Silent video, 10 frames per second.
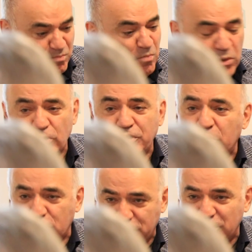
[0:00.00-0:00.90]

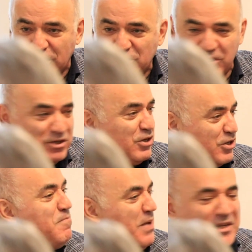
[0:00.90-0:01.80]
murder,
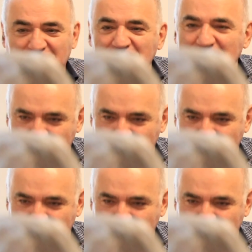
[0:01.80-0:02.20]
just committed